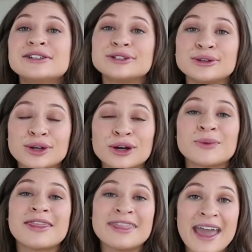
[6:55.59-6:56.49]
to learn
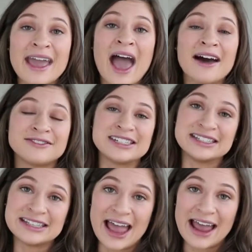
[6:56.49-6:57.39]
what they have to
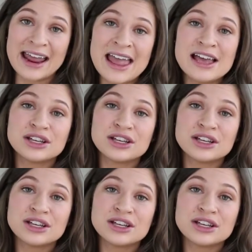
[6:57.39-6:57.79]
say.